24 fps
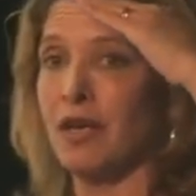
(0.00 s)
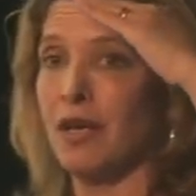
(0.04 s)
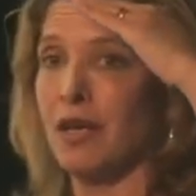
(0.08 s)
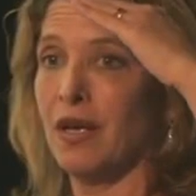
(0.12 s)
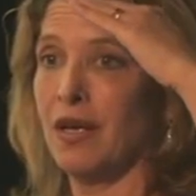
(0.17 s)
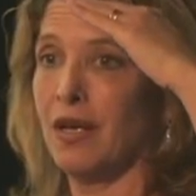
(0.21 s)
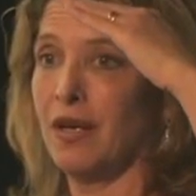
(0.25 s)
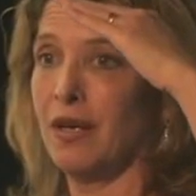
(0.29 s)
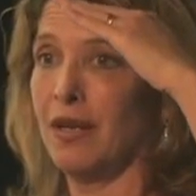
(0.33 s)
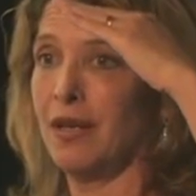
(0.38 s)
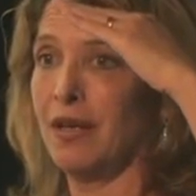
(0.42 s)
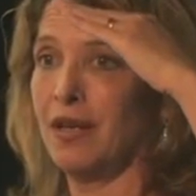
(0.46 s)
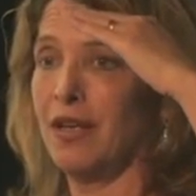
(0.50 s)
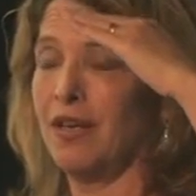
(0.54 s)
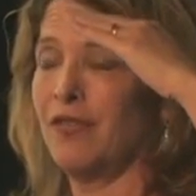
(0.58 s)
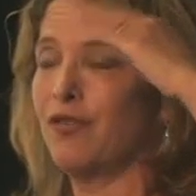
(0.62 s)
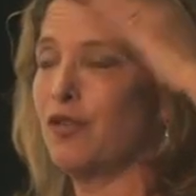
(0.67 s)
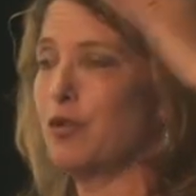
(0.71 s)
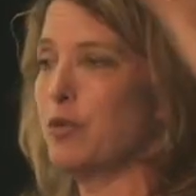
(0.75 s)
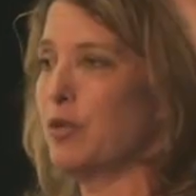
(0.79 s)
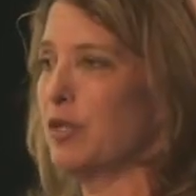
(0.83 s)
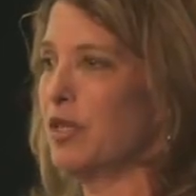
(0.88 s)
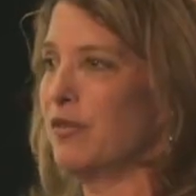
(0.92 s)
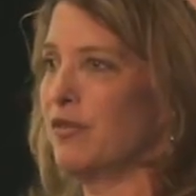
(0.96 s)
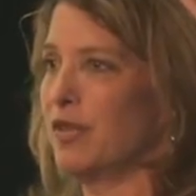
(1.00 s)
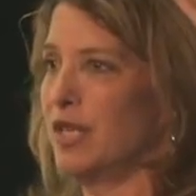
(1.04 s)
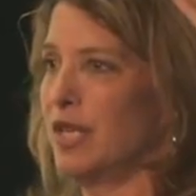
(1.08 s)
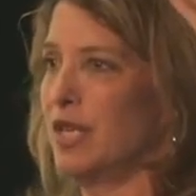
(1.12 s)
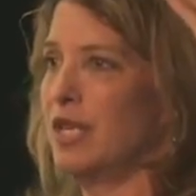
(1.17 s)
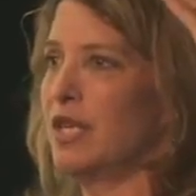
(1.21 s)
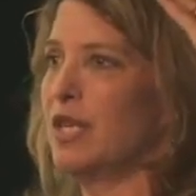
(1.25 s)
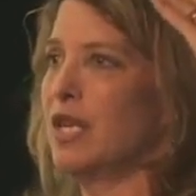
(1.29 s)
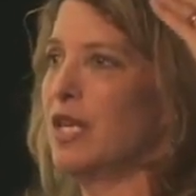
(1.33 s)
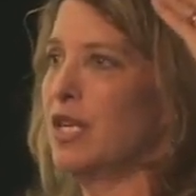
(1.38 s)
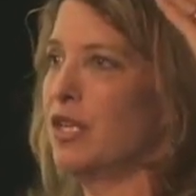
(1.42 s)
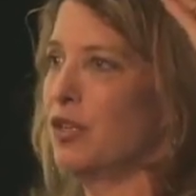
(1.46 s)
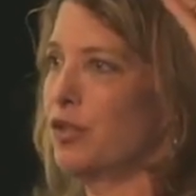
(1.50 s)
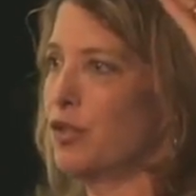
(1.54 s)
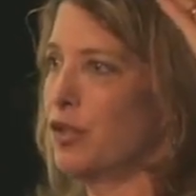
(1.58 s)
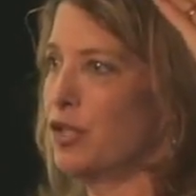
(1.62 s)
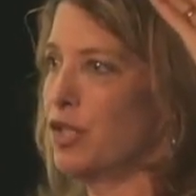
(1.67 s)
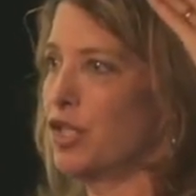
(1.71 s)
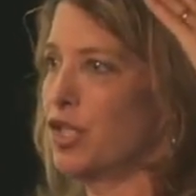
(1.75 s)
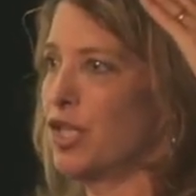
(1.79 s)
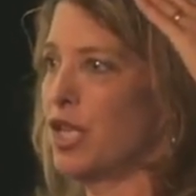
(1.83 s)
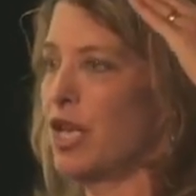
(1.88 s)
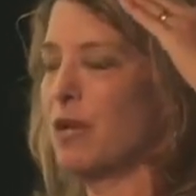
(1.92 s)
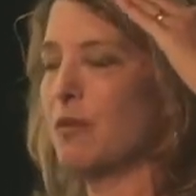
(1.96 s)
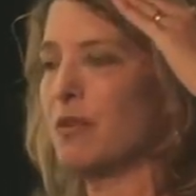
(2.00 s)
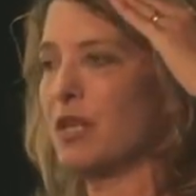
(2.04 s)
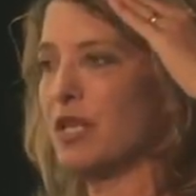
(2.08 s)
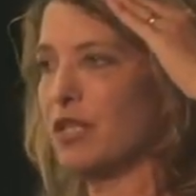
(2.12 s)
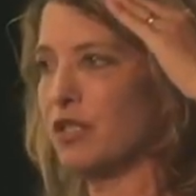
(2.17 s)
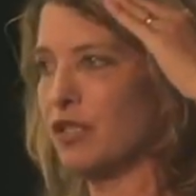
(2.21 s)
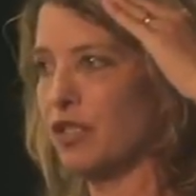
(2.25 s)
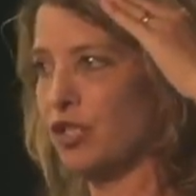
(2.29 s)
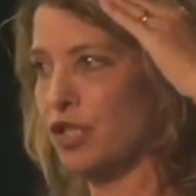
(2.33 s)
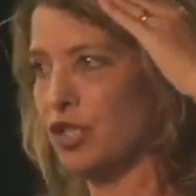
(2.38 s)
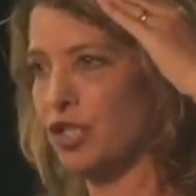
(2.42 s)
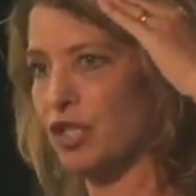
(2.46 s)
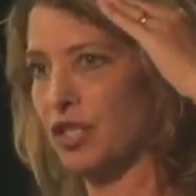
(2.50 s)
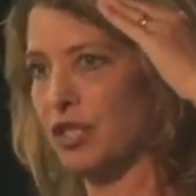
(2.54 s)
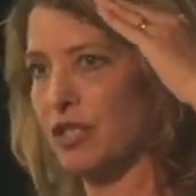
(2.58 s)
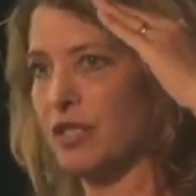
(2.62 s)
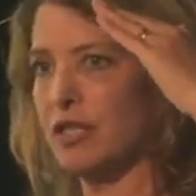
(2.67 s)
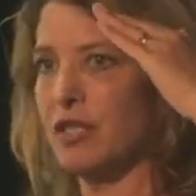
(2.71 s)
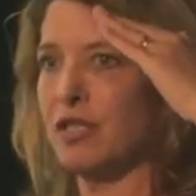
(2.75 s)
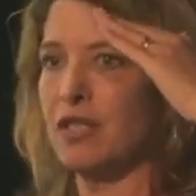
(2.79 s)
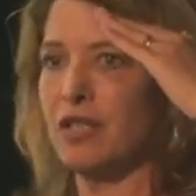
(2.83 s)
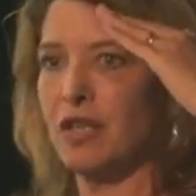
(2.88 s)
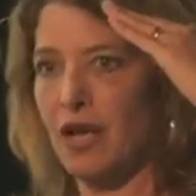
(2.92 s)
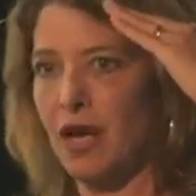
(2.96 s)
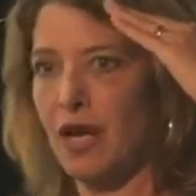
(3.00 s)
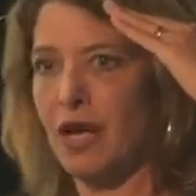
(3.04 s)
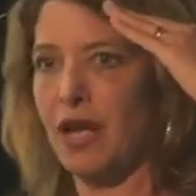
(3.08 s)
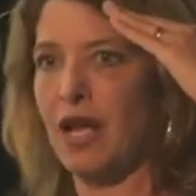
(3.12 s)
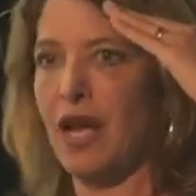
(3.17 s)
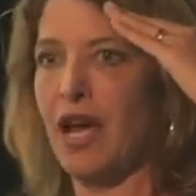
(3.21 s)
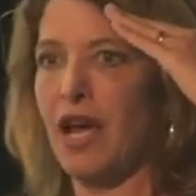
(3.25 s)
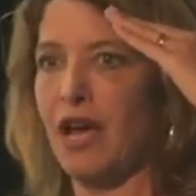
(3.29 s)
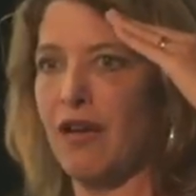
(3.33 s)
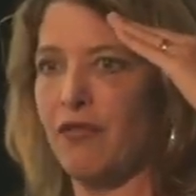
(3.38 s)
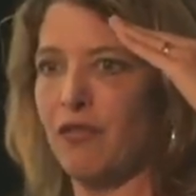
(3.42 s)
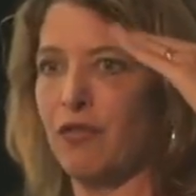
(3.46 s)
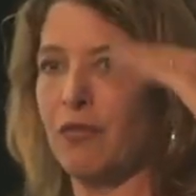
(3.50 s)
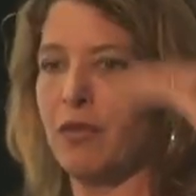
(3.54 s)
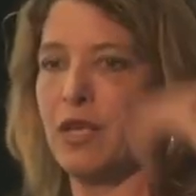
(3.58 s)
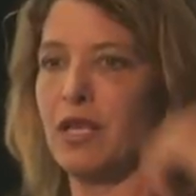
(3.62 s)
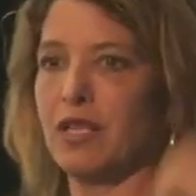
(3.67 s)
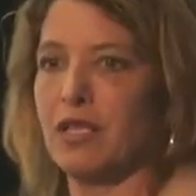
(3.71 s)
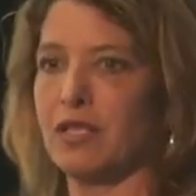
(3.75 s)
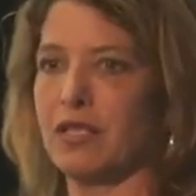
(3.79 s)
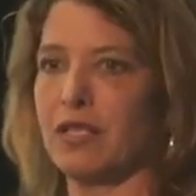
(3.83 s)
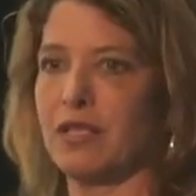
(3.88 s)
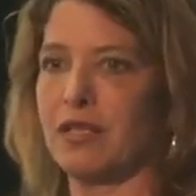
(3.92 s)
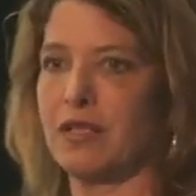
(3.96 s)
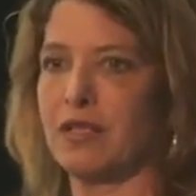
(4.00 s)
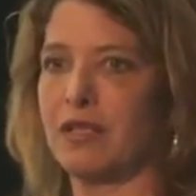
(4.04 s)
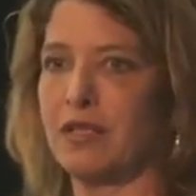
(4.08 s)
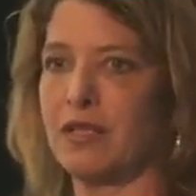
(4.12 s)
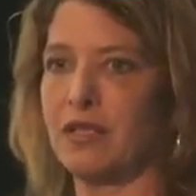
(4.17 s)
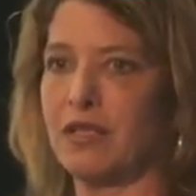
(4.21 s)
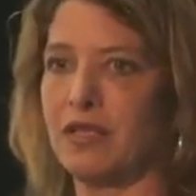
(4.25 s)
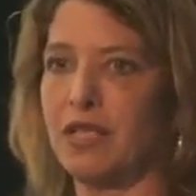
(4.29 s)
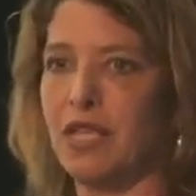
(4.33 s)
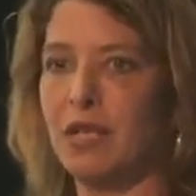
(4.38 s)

if you believe in it, in good shape, is to just not have omega-6s.